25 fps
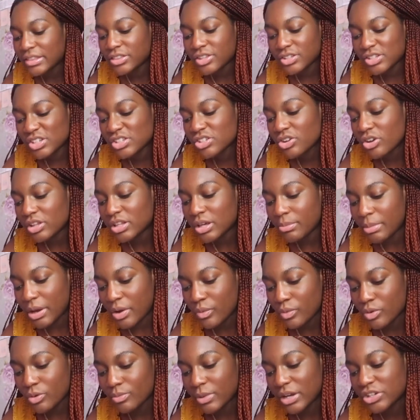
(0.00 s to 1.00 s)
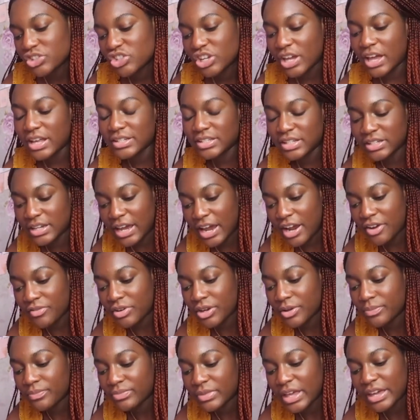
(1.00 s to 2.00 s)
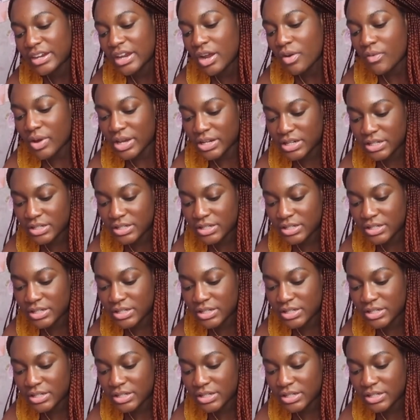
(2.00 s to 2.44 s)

There's this girl in my room and she has a diary and I read